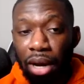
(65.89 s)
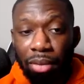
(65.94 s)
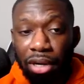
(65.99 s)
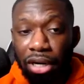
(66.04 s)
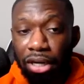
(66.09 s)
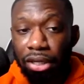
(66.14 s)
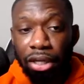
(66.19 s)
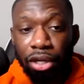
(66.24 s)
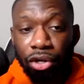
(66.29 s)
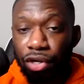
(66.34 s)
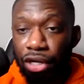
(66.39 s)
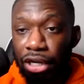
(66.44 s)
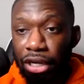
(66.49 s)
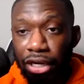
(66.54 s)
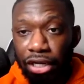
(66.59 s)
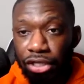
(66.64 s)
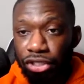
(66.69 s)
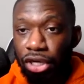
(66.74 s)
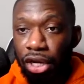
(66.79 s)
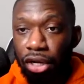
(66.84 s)
I'm gonna literally
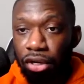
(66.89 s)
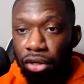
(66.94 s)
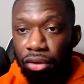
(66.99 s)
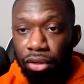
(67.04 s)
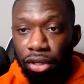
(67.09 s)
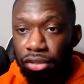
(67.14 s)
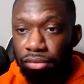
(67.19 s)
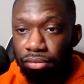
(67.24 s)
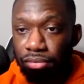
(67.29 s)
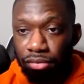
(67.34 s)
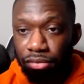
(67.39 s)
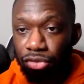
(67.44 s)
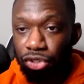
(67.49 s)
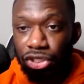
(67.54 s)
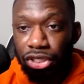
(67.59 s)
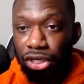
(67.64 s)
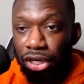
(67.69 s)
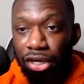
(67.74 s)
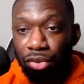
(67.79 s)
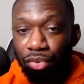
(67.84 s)
let y'all know the
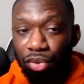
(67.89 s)
shit